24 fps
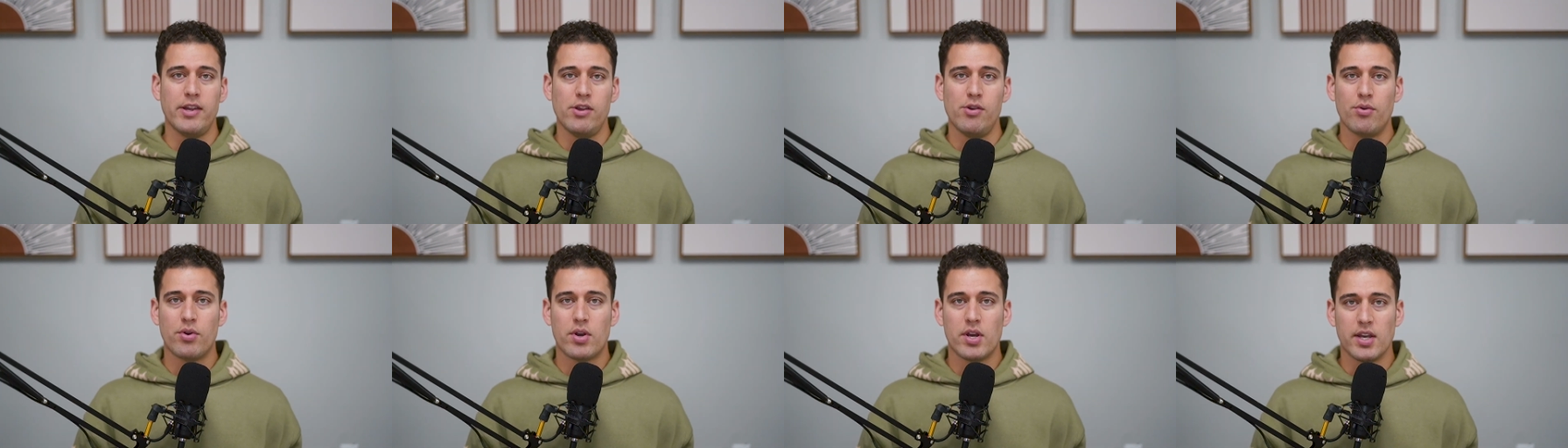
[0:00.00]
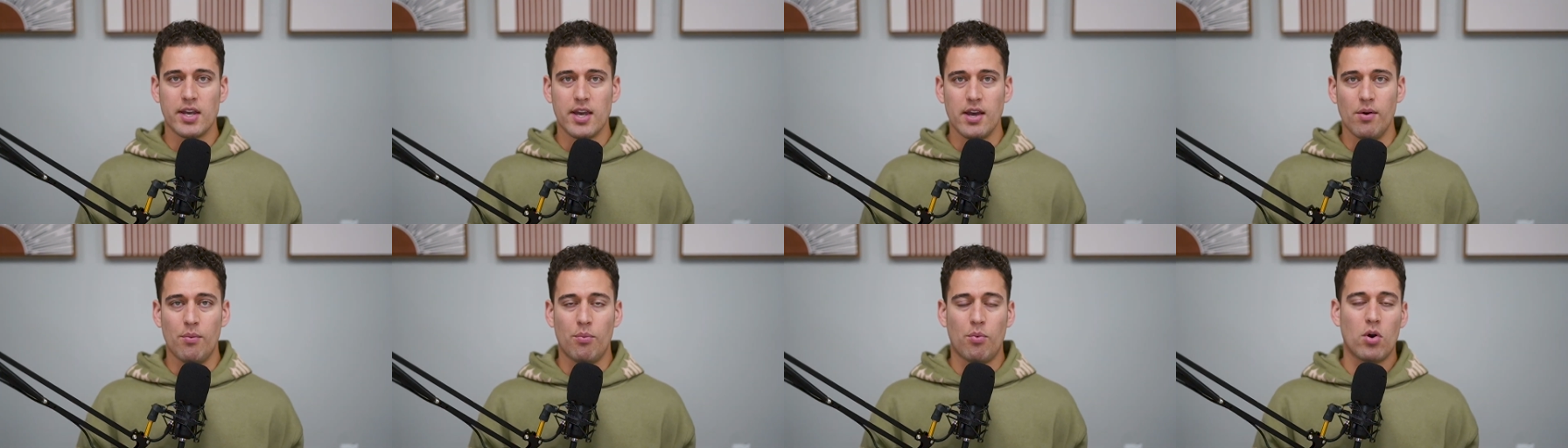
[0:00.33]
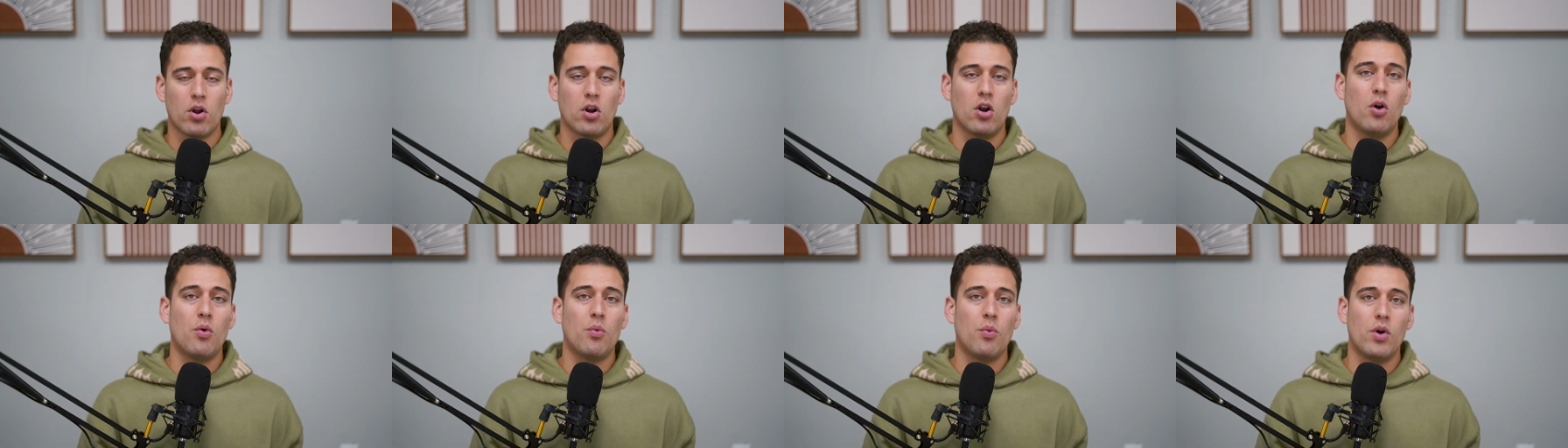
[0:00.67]
You can get
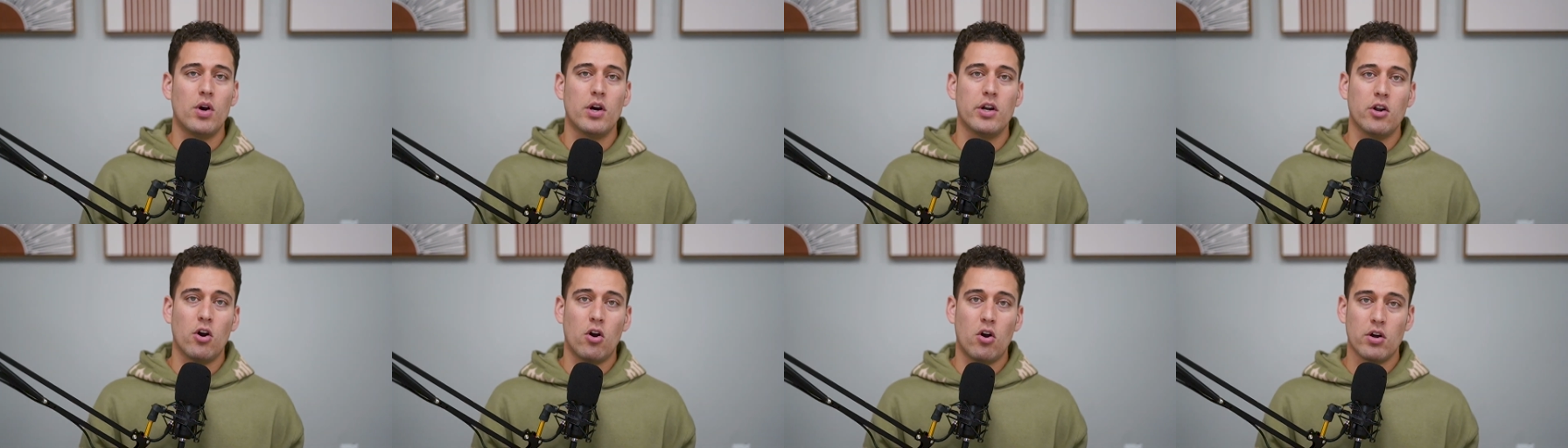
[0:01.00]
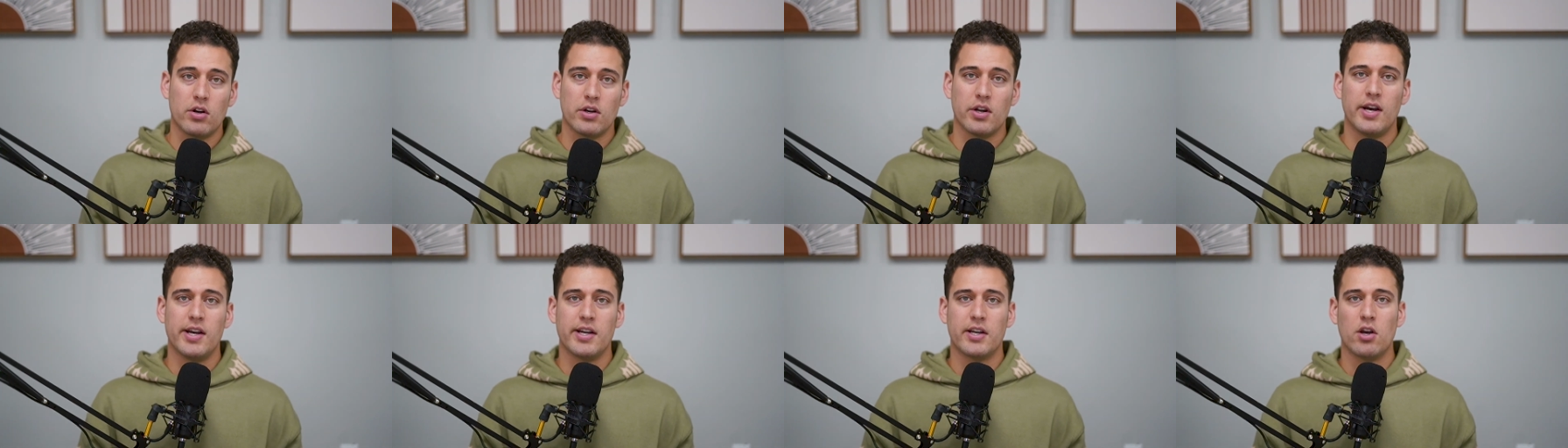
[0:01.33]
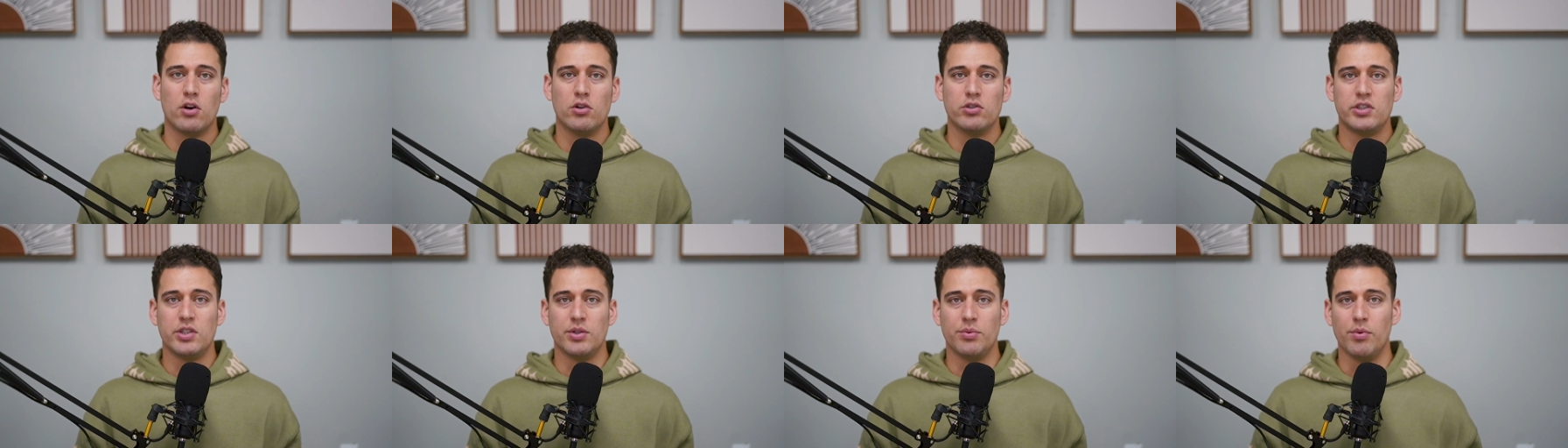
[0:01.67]
one-on-one online
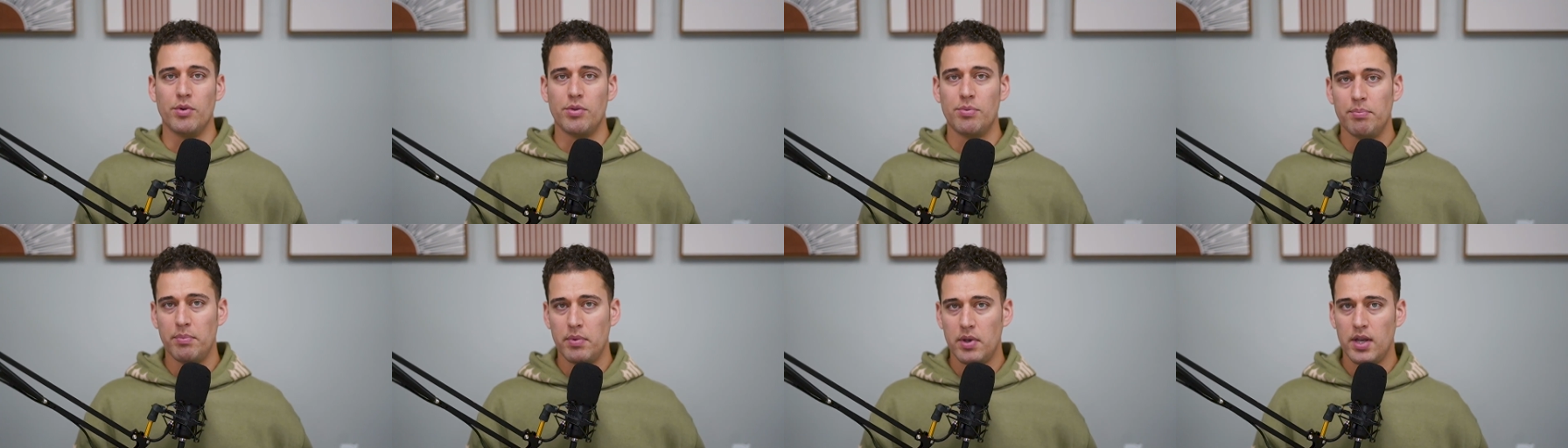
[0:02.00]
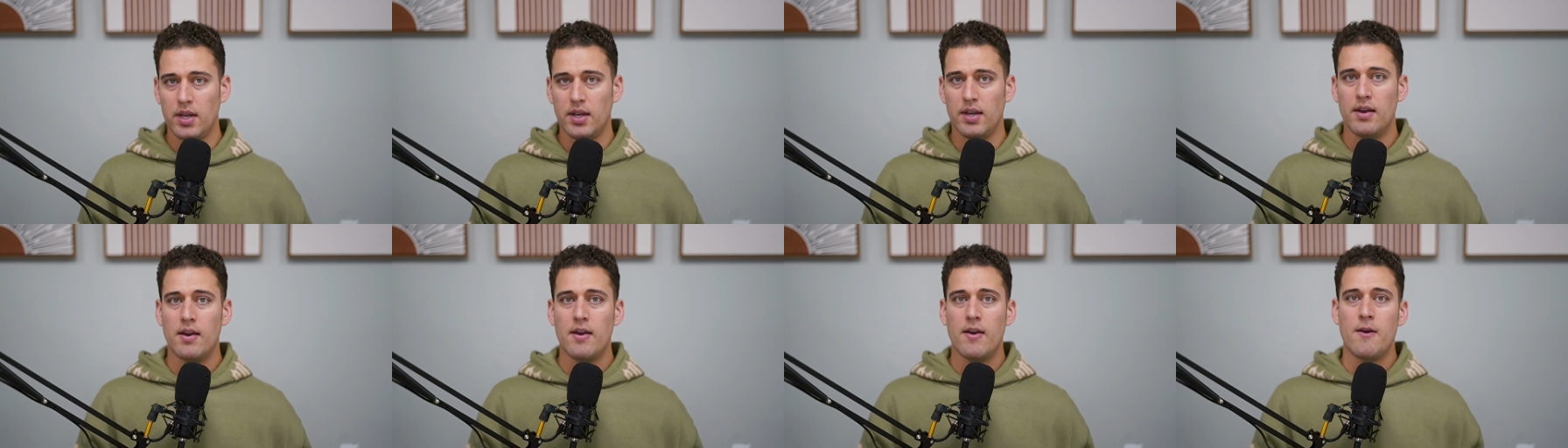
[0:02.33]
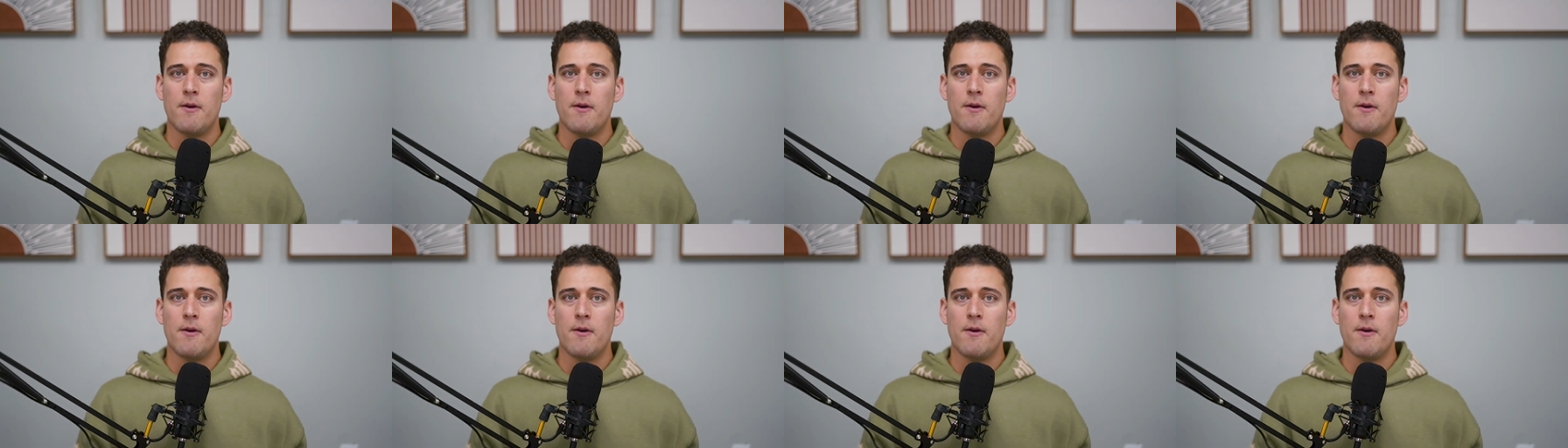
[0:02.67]
coaching with me